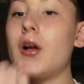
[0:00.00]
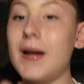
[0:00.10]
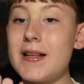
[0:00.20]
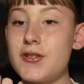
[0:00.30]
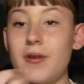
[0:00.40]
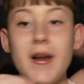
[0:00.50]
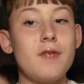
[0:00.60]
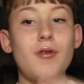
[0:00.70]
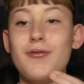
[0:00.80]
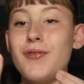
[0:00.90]
glitter in it
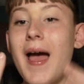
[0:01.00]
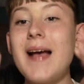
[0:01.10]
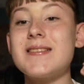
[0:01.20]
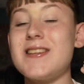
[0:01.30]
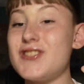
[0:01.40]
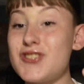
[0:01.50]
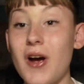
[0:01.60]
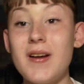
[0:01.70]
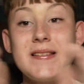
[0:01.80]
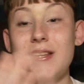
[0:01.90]
reflects, it
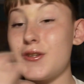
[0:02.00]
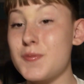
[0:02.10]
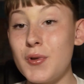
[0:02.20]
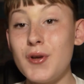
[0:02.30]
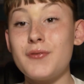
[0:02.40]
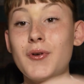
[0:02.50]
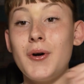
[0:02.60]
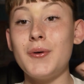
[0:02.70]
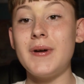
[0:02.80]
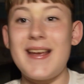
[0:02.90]
shines, it looks
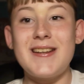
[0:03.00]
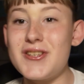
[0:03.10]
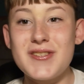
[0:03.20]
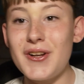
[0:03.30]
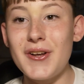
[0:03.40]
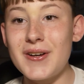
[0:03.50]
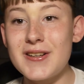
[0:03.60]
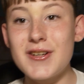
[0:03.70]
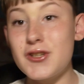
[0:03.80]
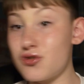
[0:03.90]
beautiful. It doesn't
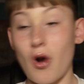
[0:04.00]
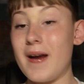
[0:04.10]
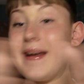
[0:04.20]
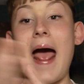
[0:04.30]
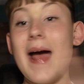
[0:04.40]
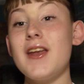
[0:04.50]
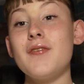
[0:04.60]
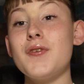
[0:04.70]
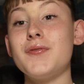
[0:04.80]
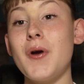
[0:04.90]
look dry in any of
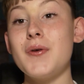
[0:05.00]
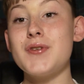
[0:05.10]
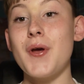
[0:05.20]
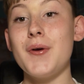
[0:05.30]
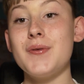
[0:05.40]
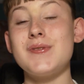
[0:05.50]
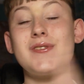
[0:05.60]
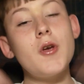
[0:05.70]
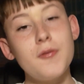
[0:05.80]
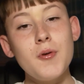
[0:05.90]
the
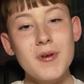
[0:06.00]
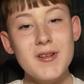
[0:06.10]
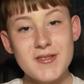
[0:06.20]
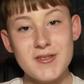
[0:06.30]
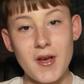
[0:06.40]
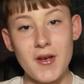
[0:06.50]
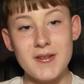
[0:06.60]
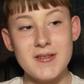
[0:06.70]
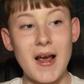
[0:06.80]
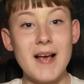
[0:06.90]
photos. If you were
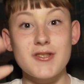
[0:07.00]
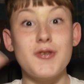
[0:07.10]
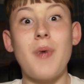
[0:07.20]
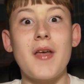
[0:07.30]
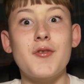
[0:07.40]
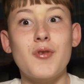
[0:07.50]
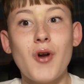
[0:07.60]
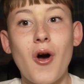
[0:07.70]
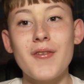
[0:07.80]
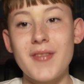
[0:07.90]
concerned as to whether or
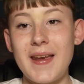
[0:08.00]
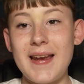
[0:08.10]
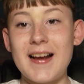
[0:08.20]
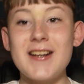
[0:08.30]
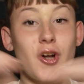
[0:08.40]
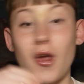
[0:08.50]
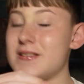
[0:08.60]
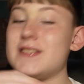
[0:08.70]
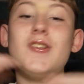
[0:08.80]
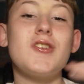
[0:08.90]
not the
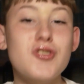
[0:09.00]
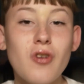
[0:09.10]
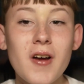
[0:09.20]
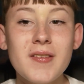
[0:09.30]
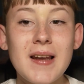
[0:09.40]
glosses look dry on the